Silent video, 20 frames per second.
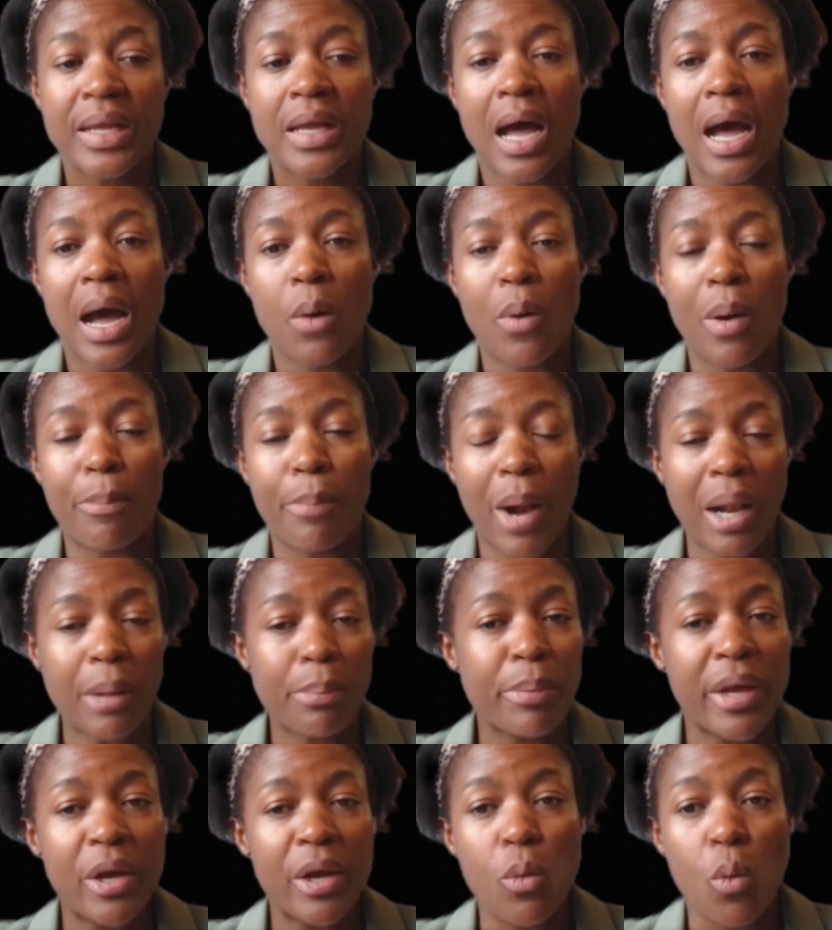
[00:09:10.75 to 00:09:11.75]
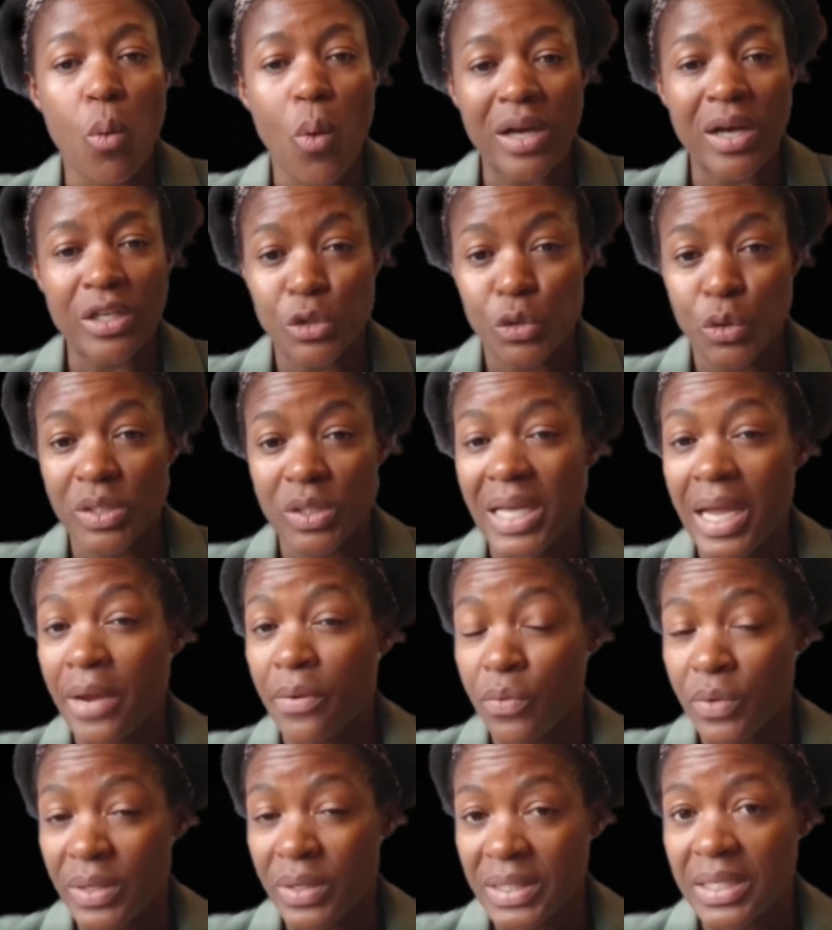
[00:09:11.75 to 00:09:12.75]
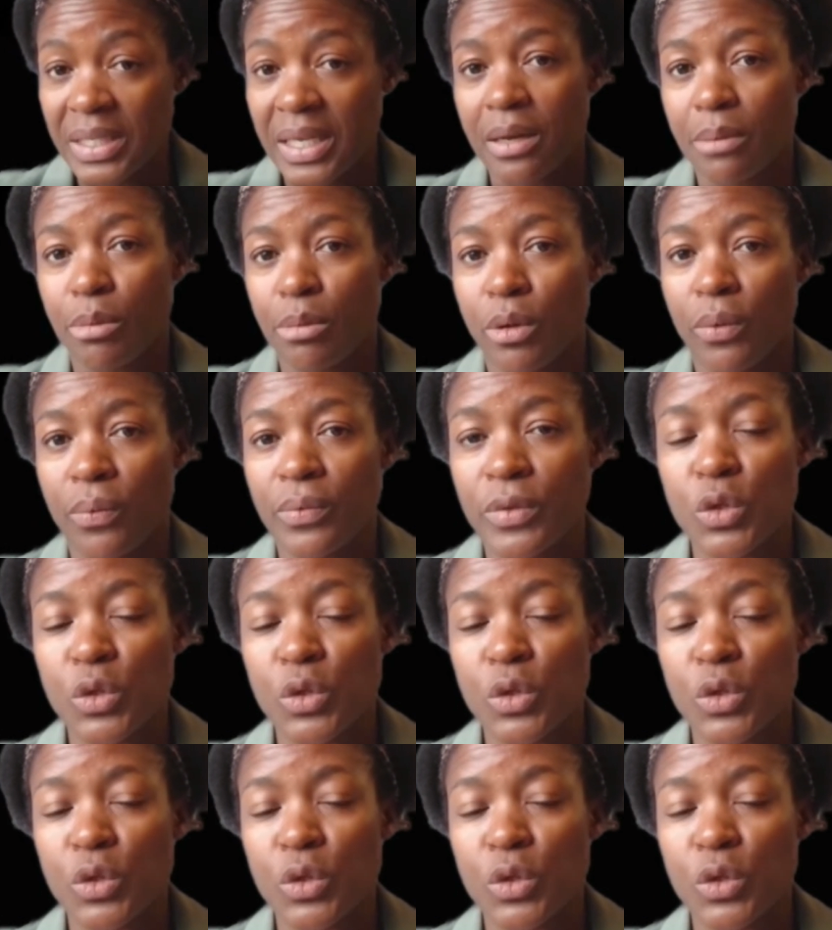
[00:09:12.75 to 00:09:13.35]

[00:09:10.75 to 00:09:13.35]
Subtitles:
Our backpack was not a returnable.